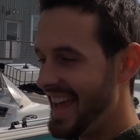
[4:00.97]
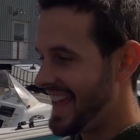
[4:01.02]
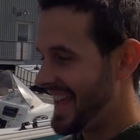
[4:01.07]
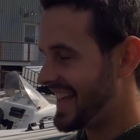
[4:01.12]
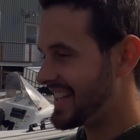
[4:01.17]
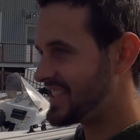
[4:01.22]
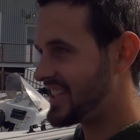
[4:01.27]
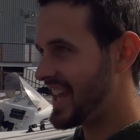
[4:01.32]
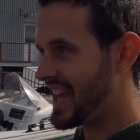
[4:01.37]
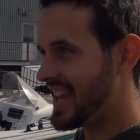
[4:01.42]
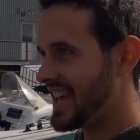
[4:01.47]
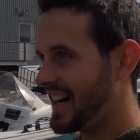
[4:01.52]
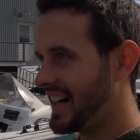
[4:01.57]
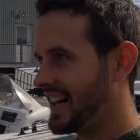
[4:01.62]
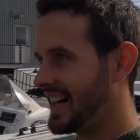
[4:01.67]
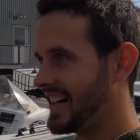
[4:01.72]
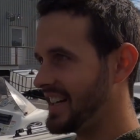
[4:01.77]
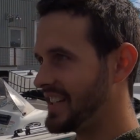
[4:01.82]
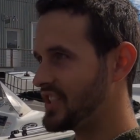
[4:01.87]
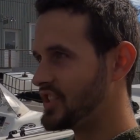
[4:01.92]
It's
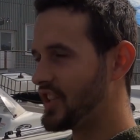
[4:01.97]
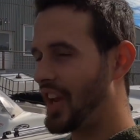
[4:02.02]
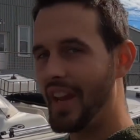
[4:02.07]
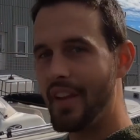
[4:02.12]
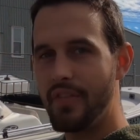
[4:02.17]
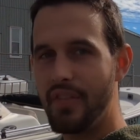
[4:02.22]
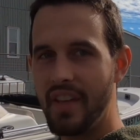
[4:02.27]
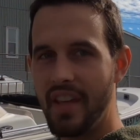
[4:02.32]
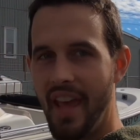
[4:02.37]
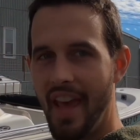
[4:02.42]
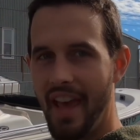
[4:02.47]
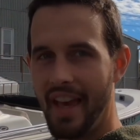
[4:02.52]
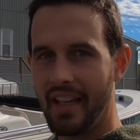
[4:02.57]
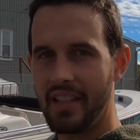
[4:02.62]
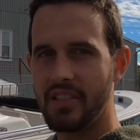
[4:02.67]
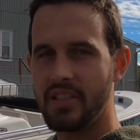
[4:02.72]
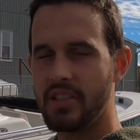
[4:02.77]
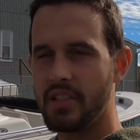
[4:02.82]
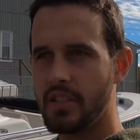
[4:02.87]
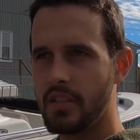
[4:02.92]
a
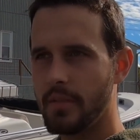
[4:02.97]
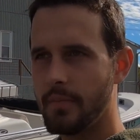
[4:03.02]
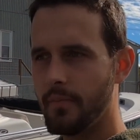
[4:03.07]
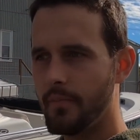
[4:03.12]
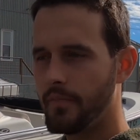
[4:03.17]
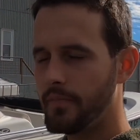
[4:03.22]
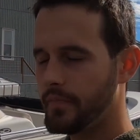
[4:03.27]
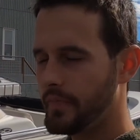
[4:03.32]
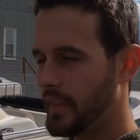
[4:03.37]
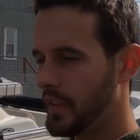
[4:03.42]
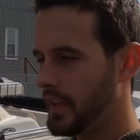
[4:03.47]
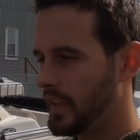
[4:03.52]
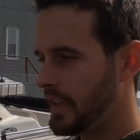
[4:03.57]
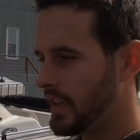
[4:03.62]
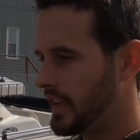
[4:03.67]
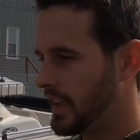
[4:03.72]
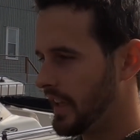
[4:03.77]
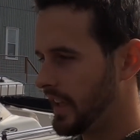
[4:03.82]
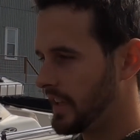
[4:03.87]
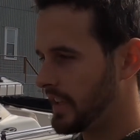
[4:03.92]
JVX.
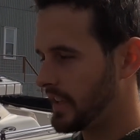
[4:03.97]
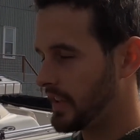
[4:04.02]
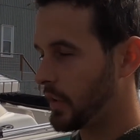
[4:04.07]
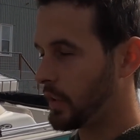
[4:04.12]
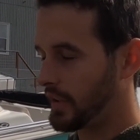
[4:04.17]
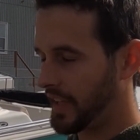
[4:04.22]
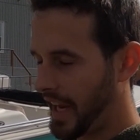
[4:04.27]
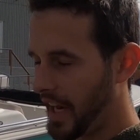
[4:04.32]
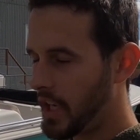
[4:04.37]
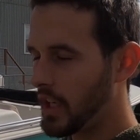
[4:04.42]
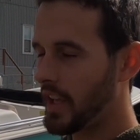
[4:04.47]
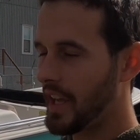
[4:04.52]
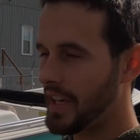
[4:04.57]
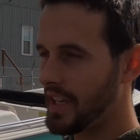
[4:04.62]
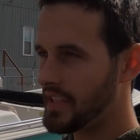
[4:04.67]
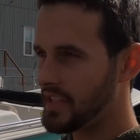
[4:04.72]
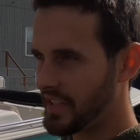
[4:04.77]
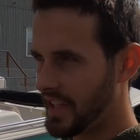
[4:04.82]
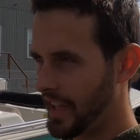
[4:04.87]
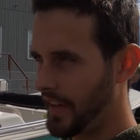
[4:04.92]
Carolina
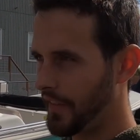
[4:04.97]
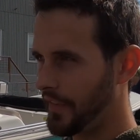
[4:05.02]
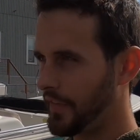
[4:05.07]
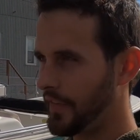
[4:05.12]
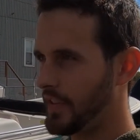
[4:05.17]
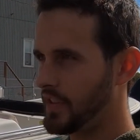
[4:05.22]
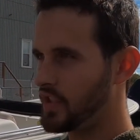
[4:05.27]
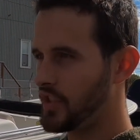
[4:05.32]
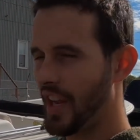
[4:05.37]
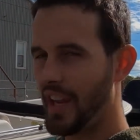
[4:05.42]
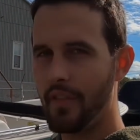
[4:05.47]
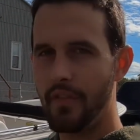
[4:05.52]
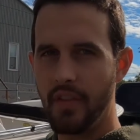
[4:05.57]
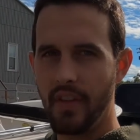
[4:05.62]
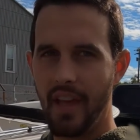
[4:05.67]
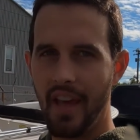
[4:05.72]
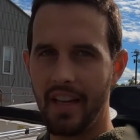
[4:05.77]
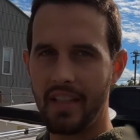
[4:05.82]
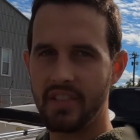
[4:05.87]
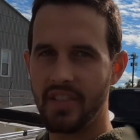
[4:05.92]
Skiff
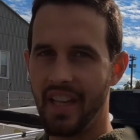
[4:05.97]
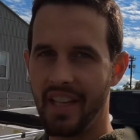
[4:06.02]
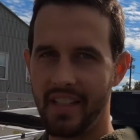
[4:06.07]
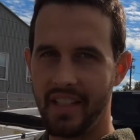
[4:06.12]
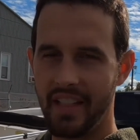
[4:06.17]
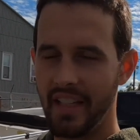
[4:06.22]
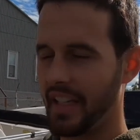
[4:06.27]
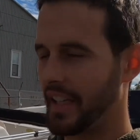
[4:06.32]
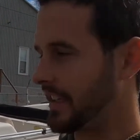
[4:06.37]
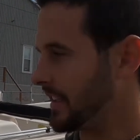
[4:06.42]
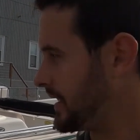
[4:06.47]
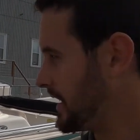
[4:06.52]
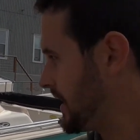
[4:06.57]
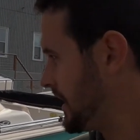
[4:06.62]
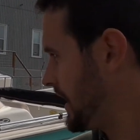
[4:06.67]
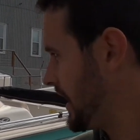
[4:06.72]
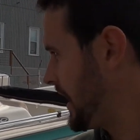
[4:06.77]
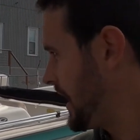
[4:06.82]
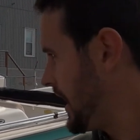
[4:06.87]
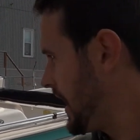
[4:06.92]
JVX 18.
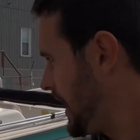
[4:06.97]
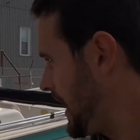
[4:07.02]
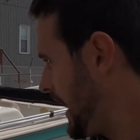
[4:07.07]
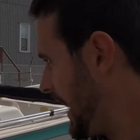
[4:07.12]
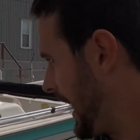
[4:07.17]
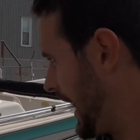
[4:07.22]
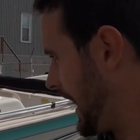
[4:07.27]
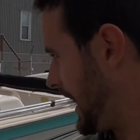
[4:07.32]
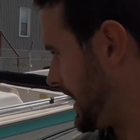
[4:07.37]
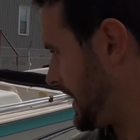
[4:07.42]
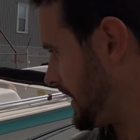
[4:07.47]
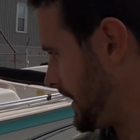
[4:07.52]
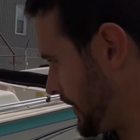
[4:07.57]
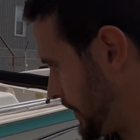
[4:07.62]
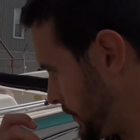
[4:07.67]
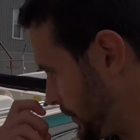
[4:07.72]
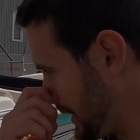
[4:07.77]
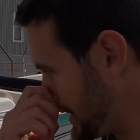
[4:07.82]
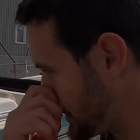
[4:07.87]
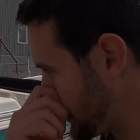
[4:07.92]
And
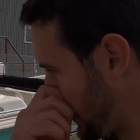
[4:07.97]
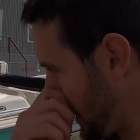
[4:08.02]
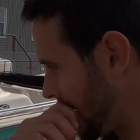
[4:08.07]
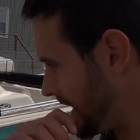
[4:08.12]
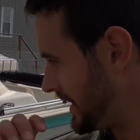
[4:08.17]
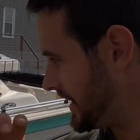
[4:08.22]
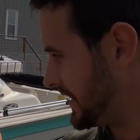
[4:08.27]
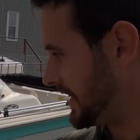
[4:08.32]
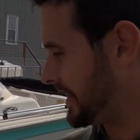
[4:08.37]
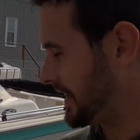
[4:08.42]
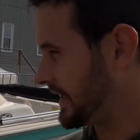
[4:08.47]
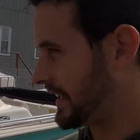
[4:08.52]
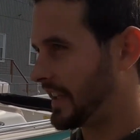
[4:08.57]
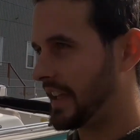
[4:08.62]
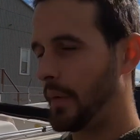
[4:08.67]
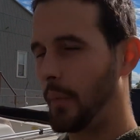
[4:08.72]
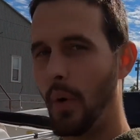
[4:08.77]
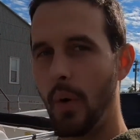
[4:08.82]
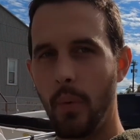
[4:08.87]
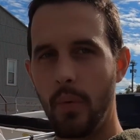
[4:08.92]
the reason why I
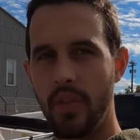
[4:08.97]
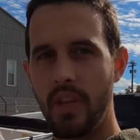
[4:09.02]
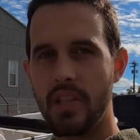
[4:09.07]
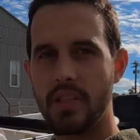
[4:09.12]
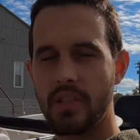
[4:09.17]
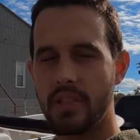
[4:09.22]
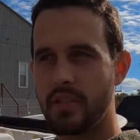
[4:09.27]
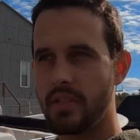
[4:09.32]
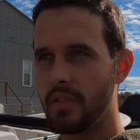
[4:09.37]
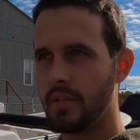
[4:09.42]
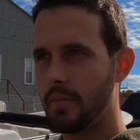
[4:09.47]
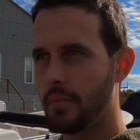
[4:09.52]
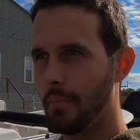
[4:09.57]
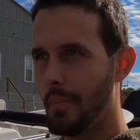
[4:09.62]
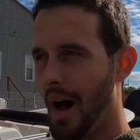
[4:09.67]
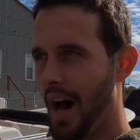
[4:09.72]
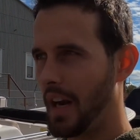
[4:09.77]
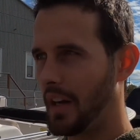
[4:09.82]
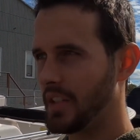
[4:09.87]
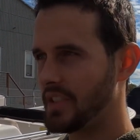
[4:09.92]
went with this
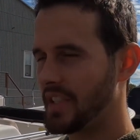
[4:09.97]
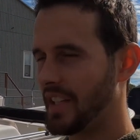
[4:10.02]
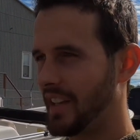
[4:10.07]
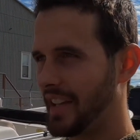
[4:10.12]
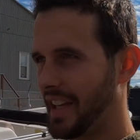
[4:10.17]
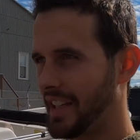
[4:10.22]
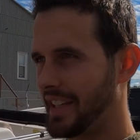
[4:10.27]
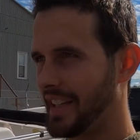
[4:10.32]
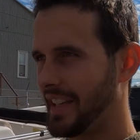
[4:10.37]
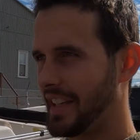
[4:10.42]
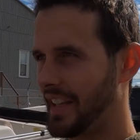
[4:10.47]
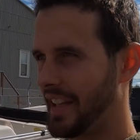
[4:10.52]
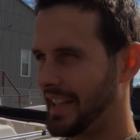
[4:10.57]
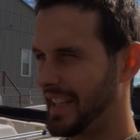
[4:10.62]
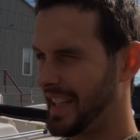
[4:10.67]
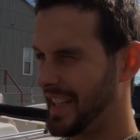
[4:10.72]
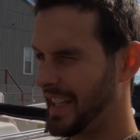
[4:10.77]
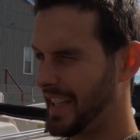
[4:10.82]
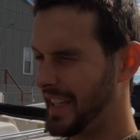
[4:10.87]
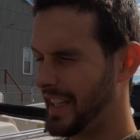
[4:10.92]
model instead of like the
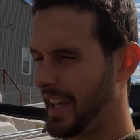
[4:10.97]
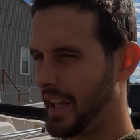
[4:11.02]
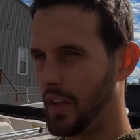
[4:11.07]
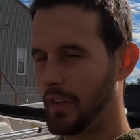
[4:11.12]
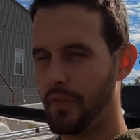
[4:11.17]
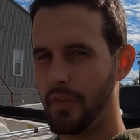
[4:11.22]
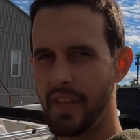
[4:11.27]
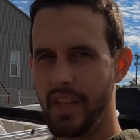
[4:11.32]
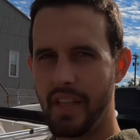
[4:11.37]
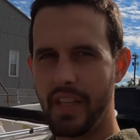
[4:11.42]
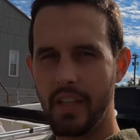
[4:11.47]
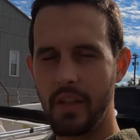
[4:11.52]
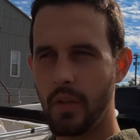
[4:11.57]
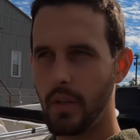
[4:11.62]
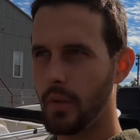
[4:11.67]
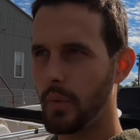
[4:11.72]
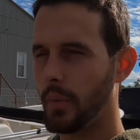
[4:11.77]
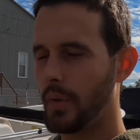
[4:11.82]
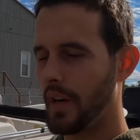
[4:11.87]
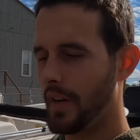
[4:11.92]
DLV
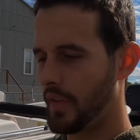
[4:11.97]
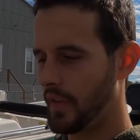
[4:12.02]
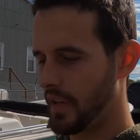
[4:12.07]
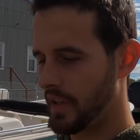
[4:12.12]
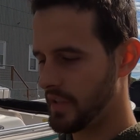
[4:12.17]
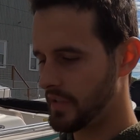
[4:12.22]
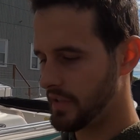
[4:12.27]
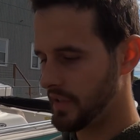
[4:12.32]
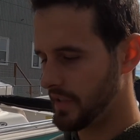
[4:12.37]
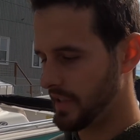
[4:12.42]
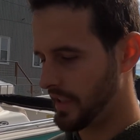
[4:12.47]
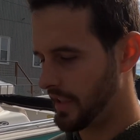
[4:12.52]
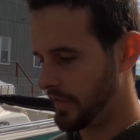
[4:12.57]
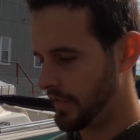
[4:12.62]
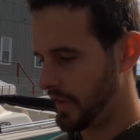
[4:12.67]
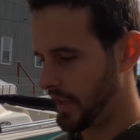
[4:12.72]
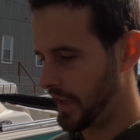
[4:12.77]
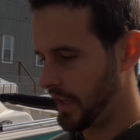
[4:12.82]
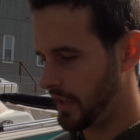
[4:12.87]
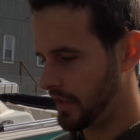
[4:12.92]
or whatever it is,
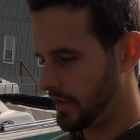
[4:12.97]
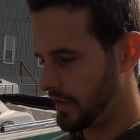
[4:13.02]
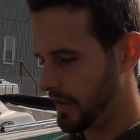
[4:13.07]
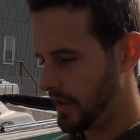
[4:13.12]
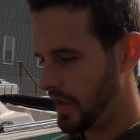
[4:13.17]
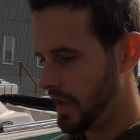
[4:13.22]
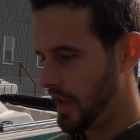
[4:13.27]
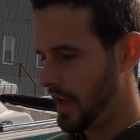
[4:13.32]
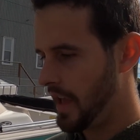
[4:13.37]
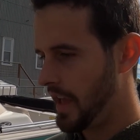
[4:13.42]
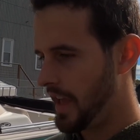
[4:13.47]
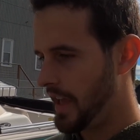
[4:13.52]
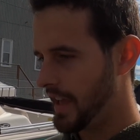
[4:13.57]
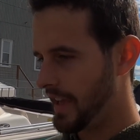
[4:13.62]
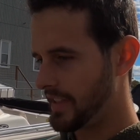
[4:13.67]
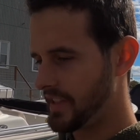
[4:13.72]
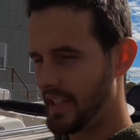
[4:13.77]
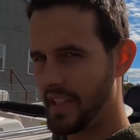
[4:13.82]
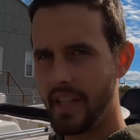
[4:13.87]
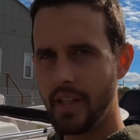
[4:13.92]
DVL,
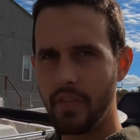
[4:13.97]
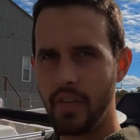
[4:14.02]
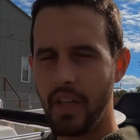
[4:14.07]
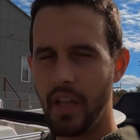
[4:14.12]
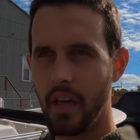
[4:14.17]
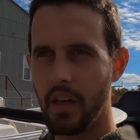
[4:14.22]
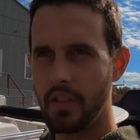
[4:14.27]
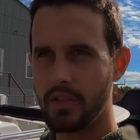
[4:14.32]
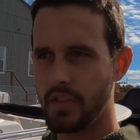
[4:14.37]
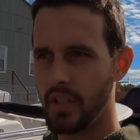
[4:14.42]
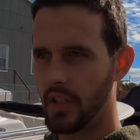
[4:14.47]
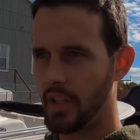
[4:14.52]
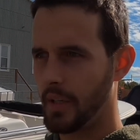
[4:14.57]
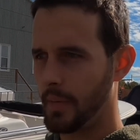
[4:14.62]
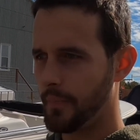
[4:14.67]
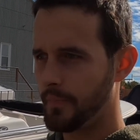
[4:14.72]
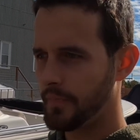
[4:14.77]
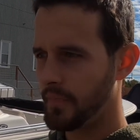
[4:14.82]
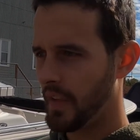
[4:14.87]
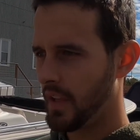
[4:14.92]
is the DVLs are
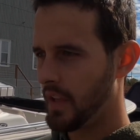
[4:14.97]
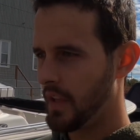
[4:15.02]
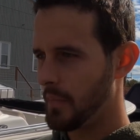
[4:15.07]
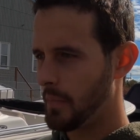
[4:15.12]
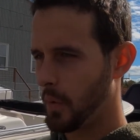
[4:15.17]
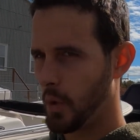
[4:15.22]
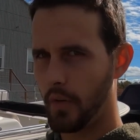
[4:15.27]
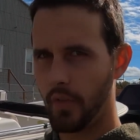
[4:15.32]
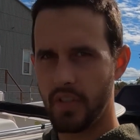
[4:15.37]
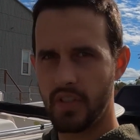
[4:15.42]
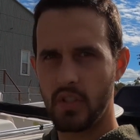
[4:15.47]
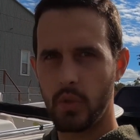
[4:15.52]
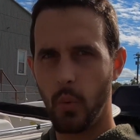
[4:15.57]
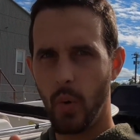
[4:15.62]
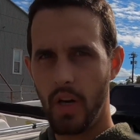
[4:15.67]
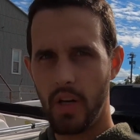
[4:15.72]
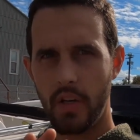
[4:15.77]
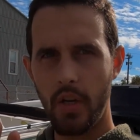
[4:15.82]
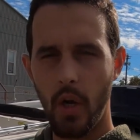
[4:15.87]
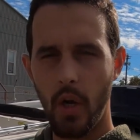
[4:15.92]
more of a square